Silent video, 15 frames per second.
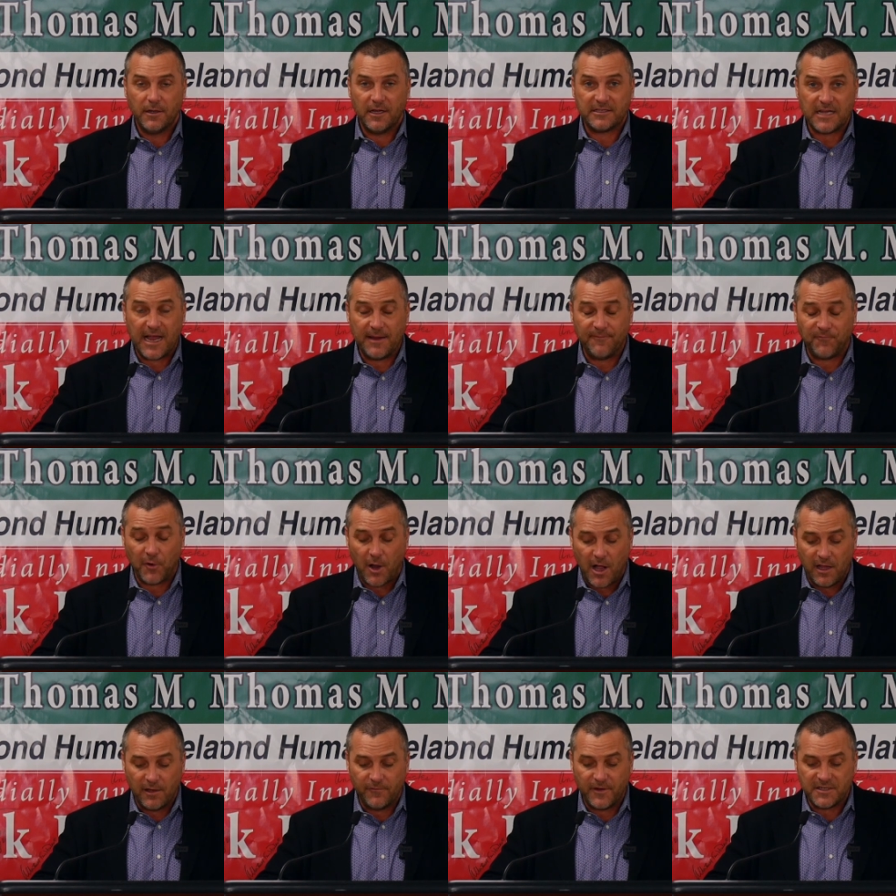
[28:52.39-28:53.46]
a time for
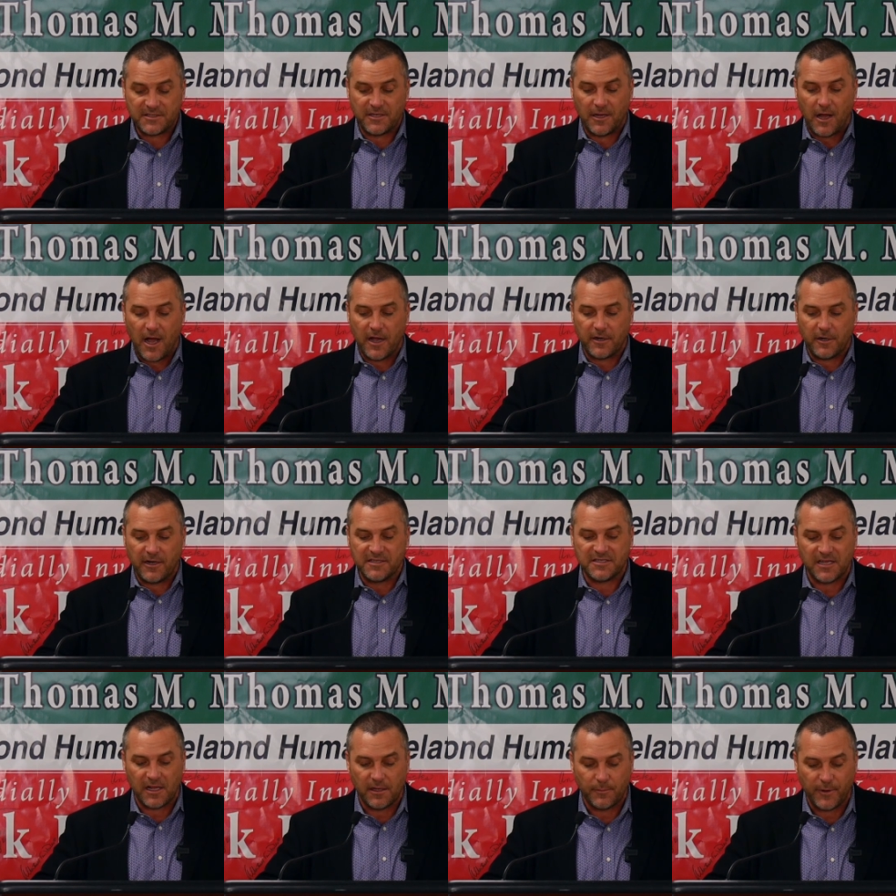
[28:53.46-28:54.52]
all of us to honor and
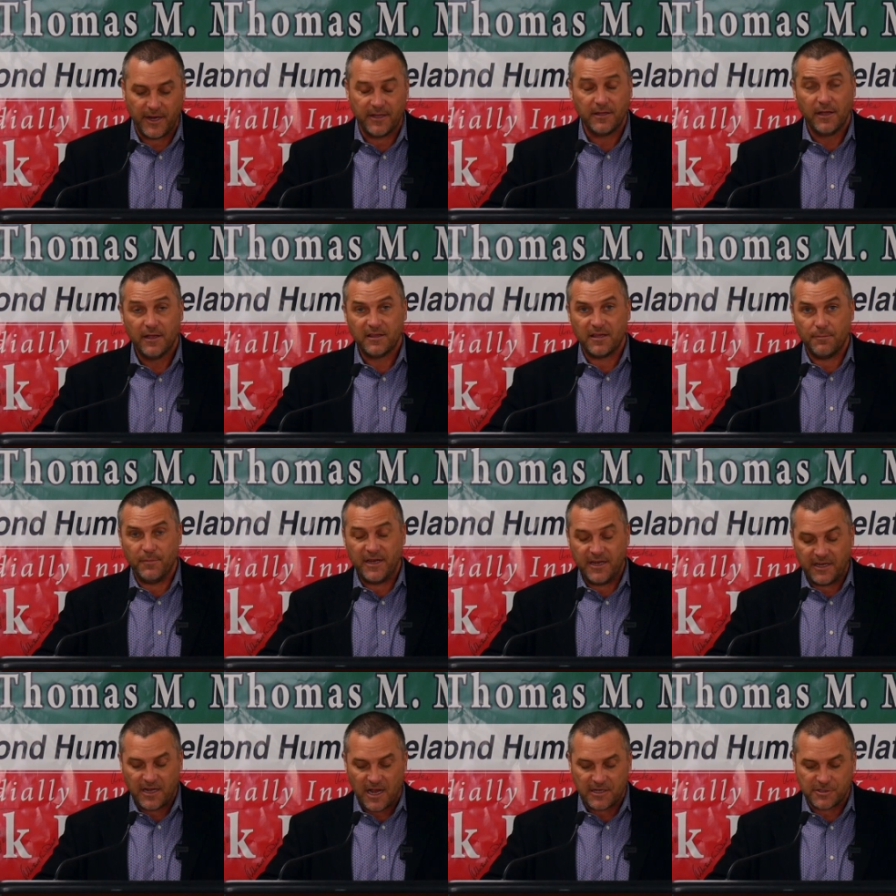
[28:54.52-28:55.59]
celebrate the
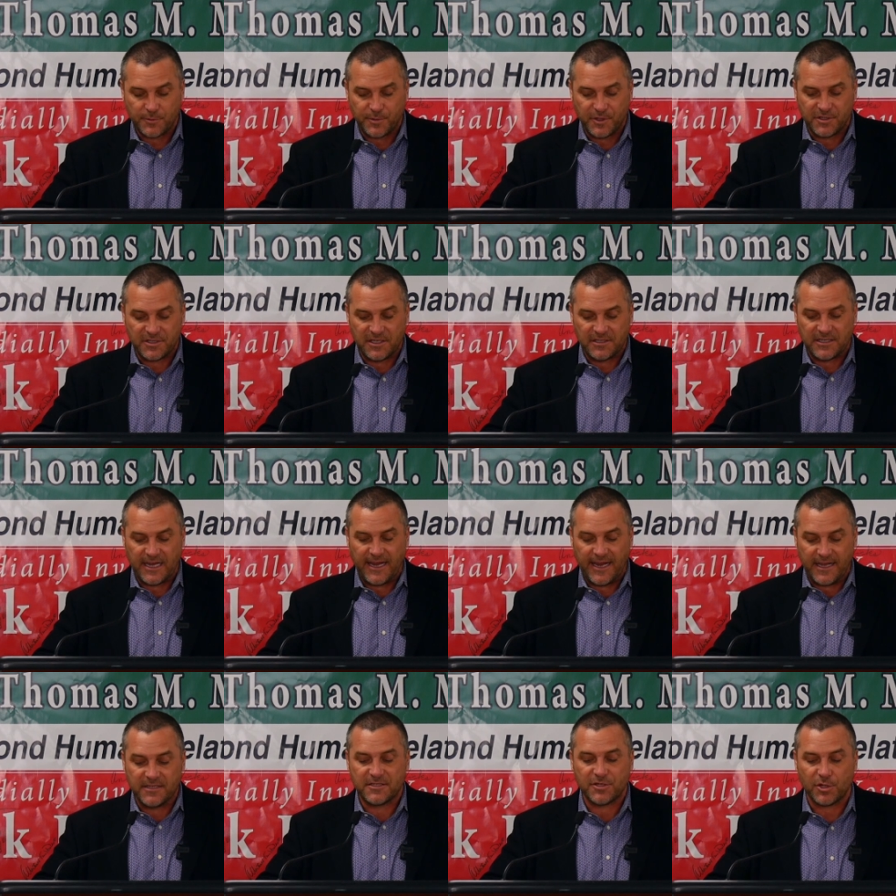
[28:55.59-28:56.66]
many contributions
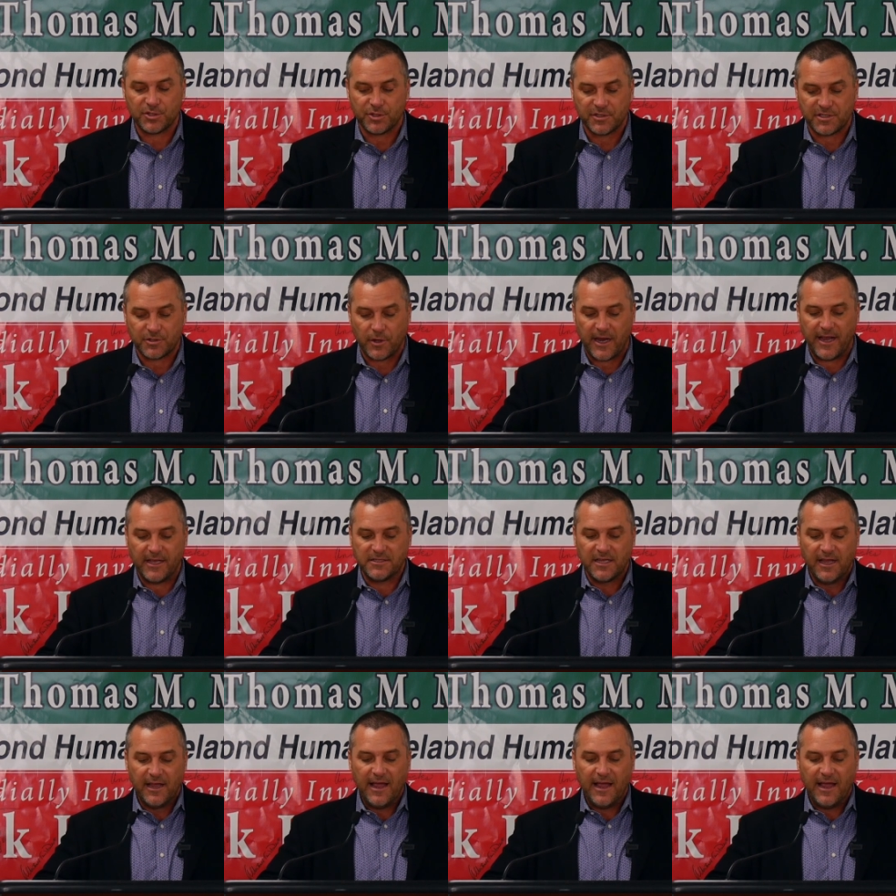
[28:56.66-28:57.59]
and social strides